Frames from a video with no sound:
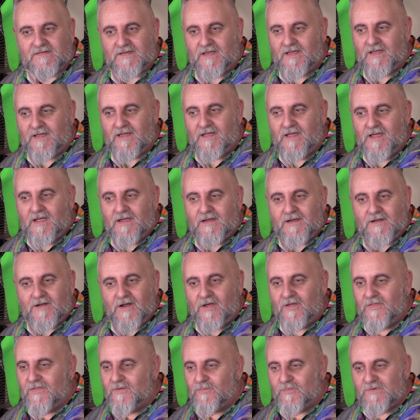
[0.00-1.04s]
the
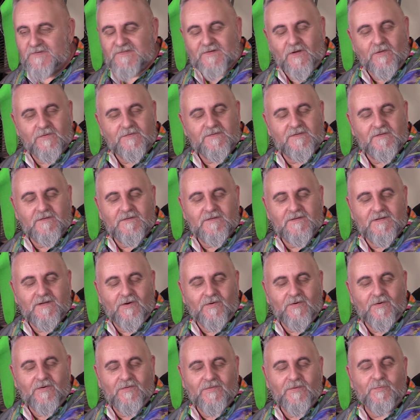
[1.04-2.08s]
result,
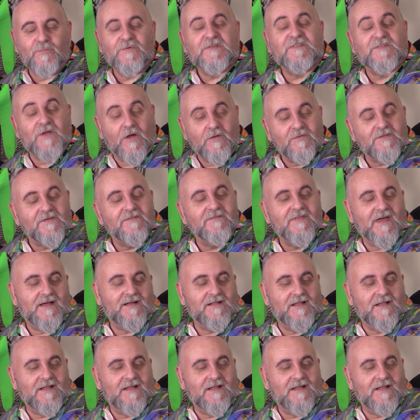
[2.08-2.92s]
or the result of that